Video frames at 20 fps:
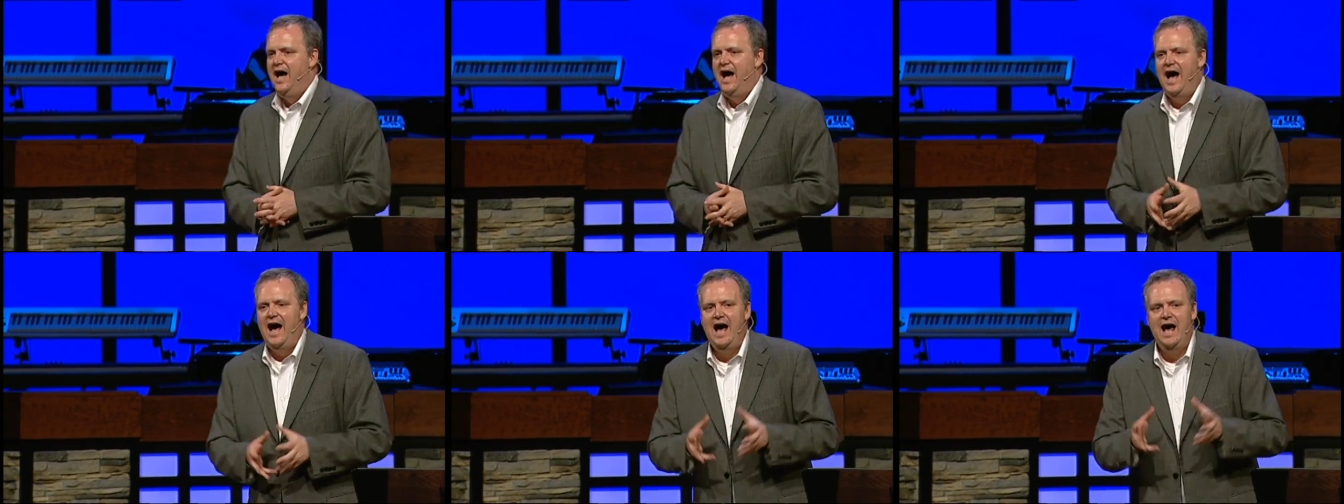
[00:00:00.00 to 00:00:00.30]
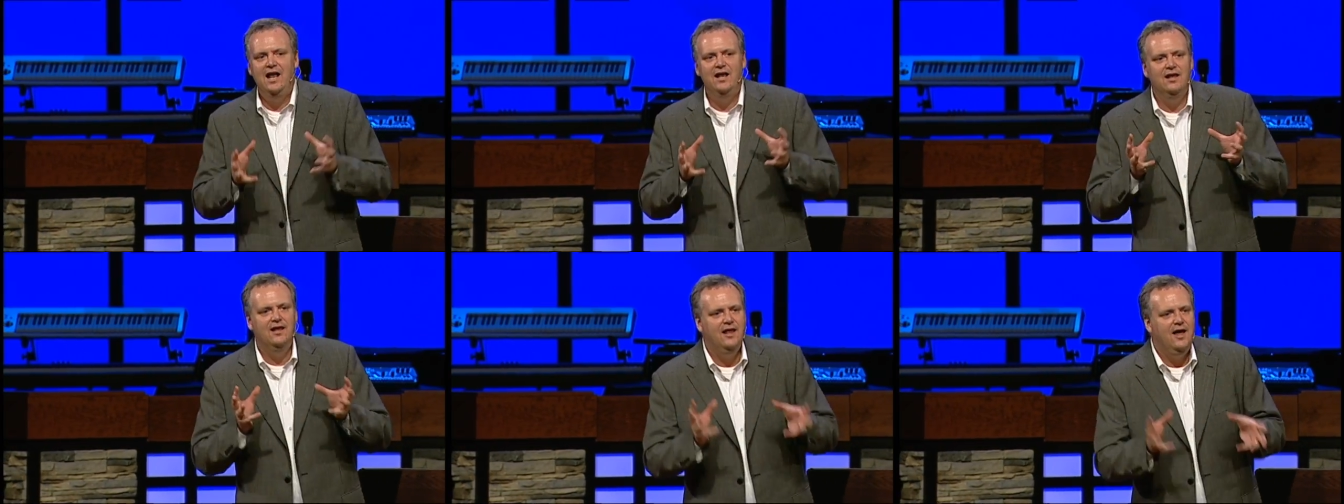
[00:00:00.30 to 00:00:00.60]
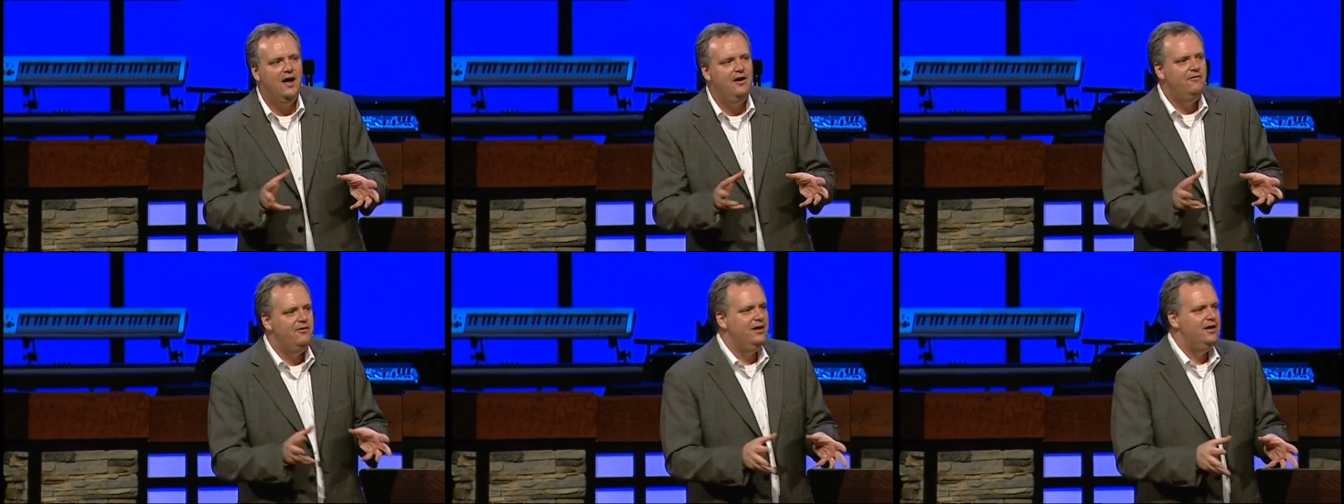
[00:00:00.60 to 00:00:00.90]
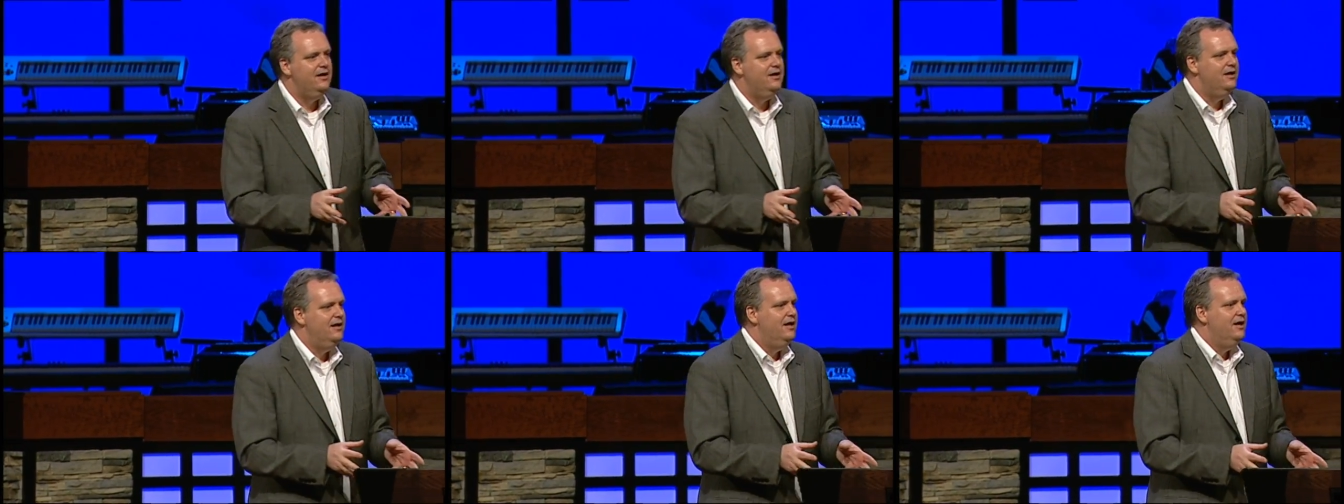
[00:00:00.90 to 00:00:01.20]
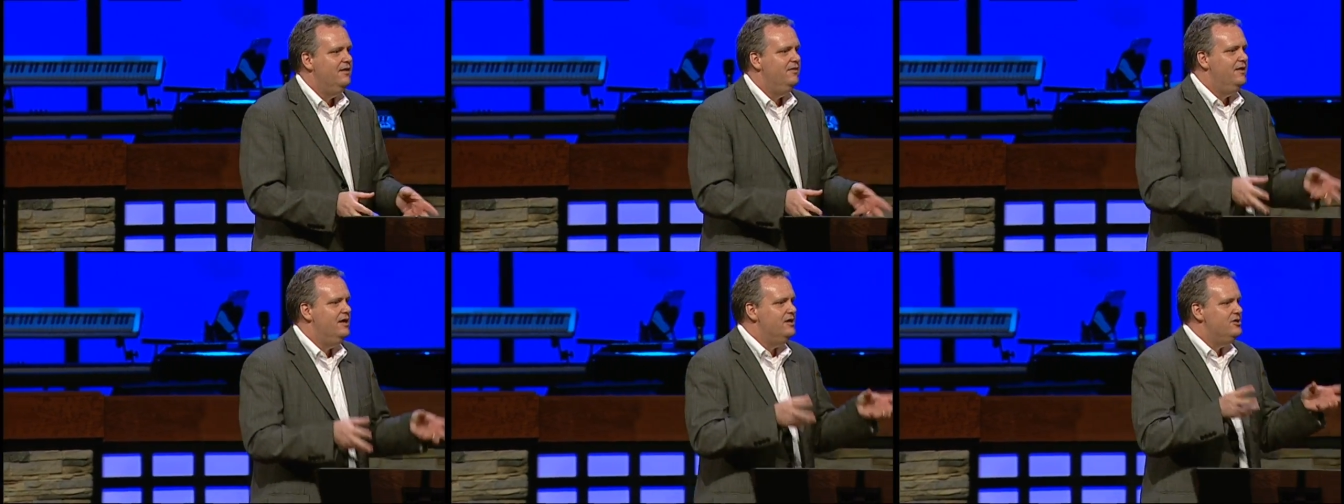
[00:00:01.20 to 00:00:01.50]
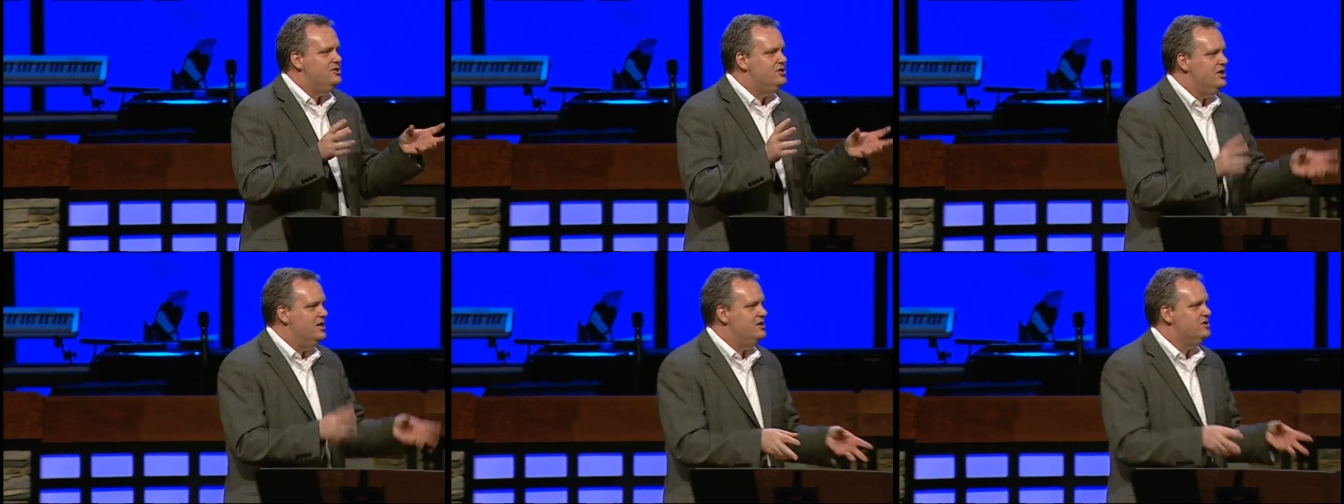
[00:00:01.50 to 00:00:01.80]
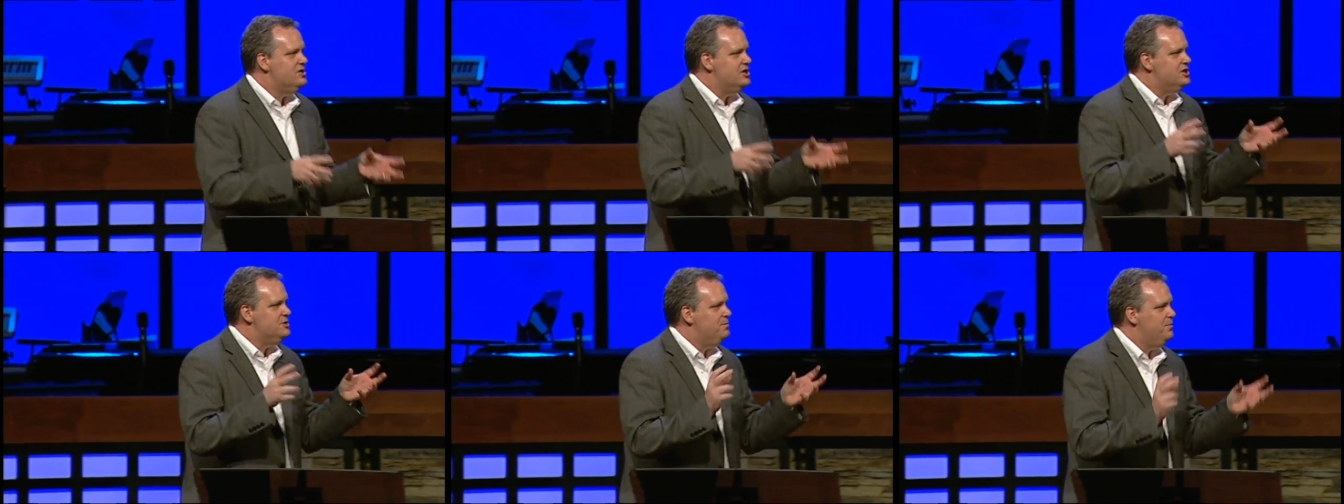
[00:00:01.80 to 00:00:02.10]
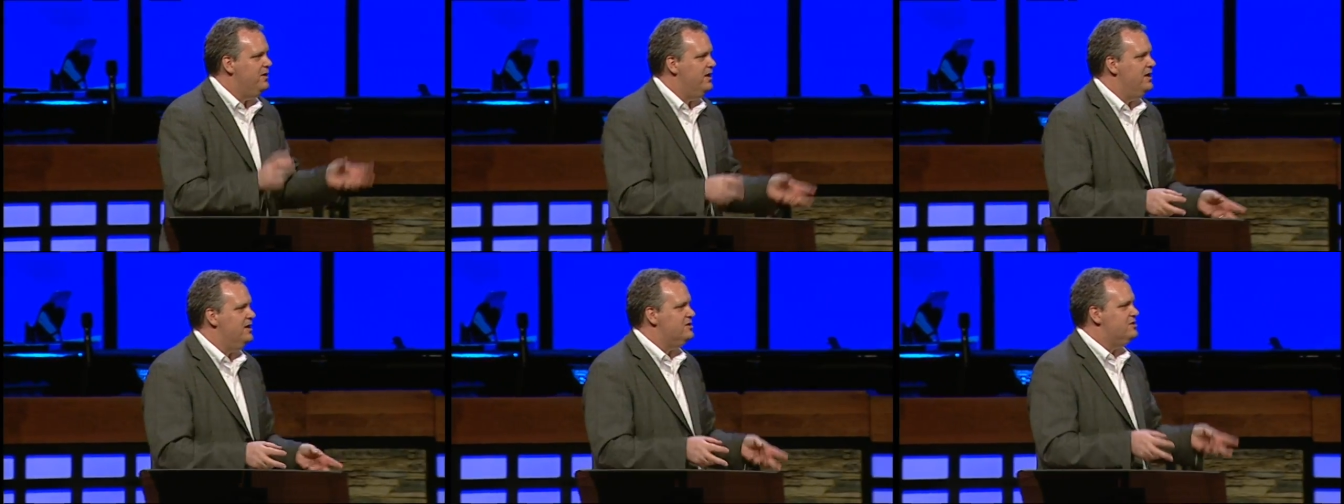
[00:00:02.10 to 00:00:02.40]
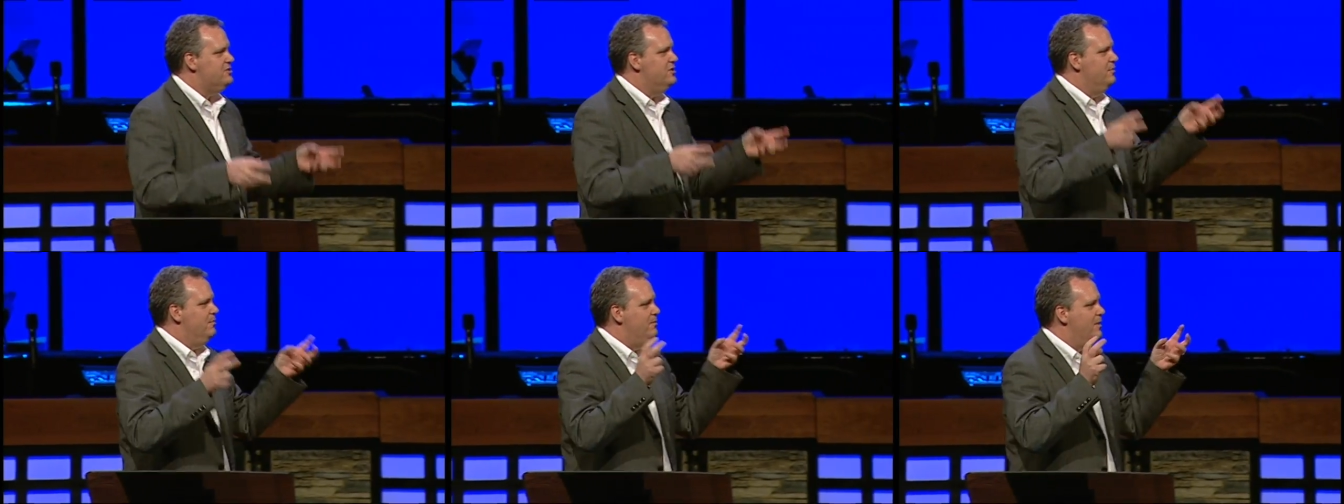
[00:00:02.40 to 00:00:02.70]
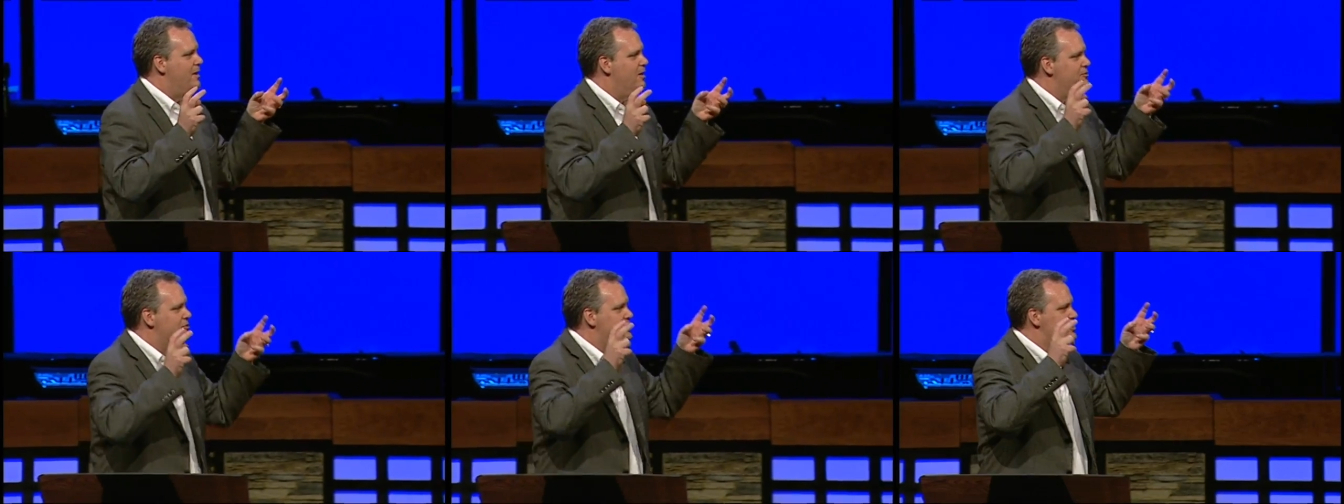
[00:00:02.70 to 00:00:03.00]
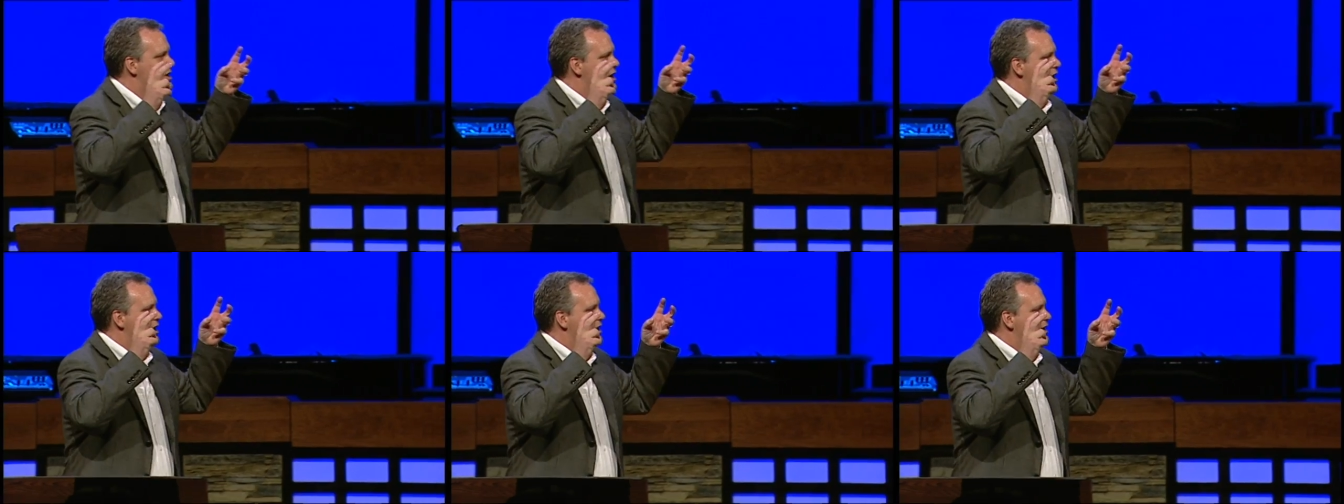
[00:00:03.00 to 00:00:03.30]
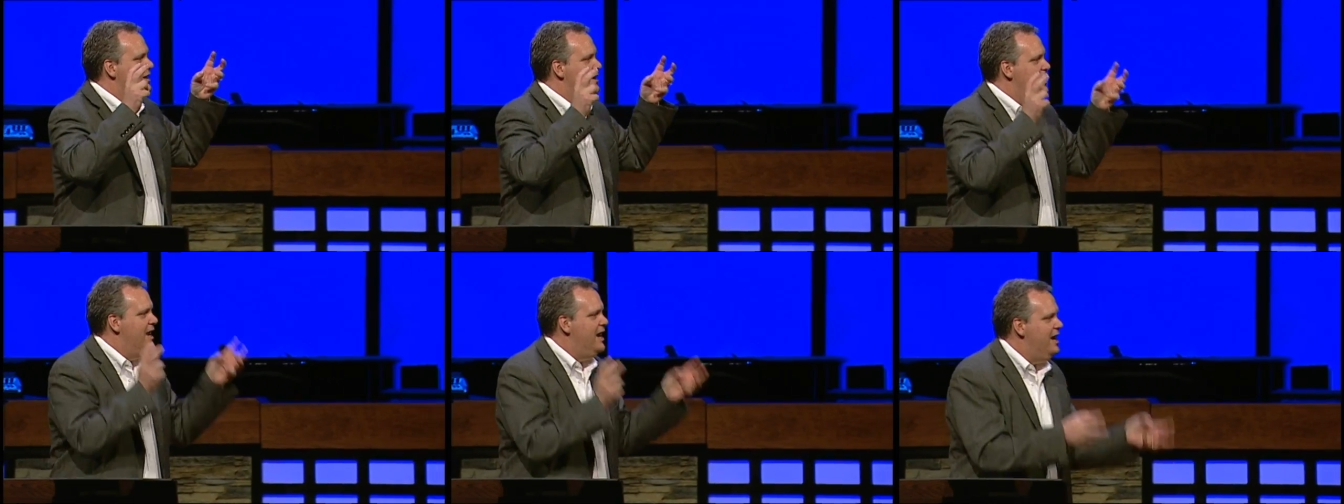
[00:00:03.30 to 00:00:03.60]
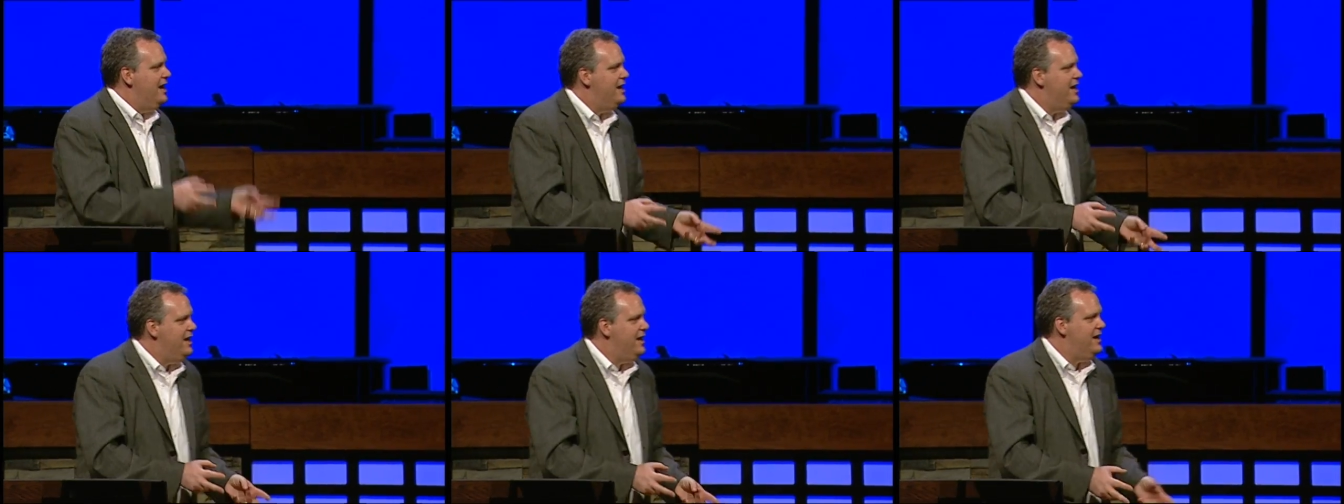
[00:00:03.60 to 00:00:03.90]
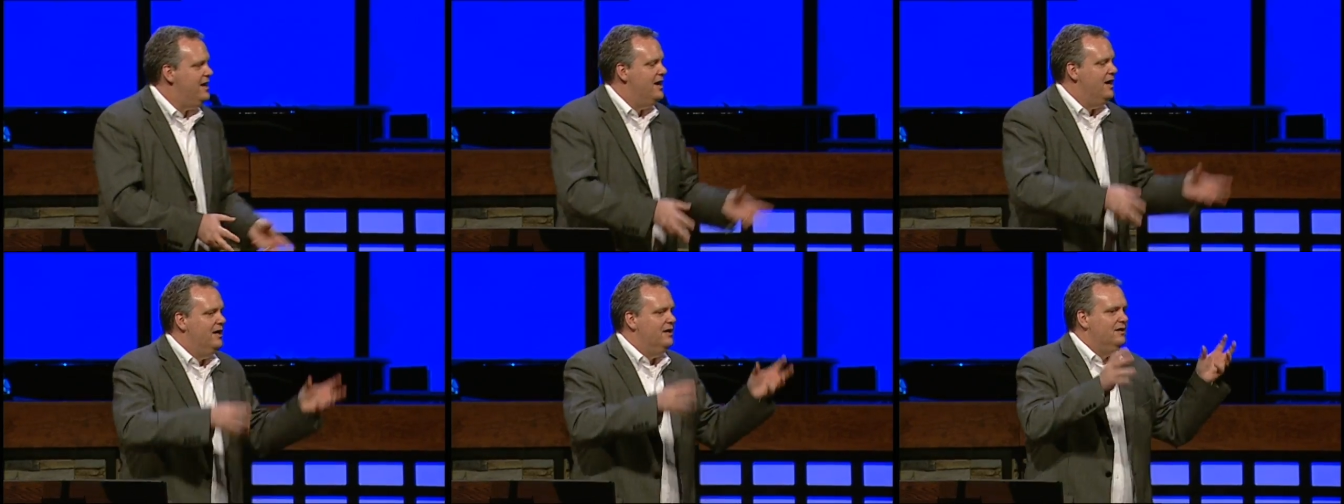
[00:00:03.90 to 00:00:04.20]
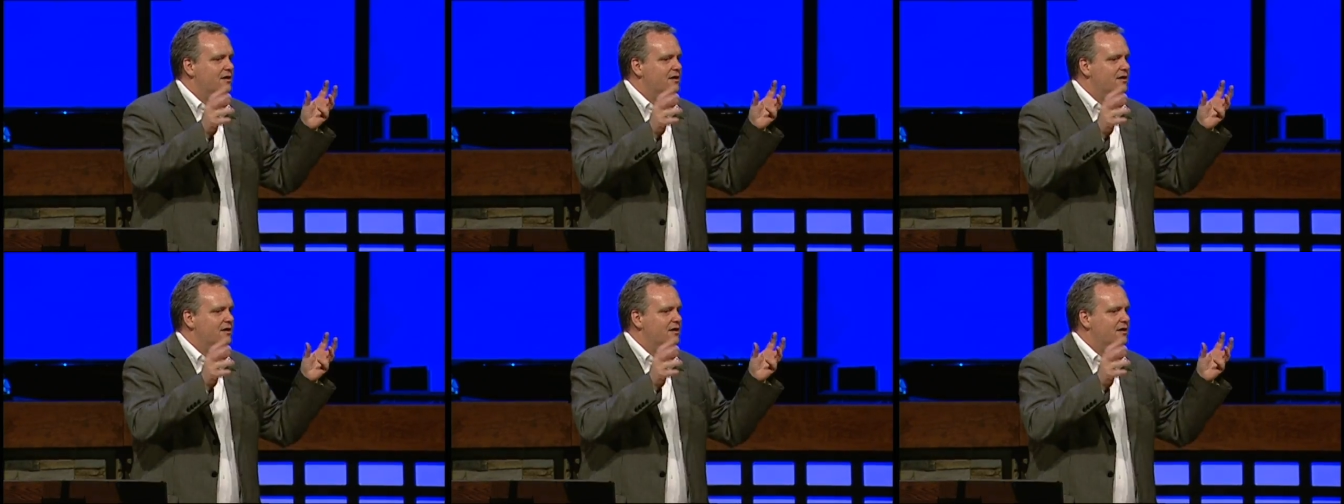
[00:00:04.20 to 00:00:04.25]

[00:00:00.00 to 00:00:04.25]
I love it that Jesus picks the most needy,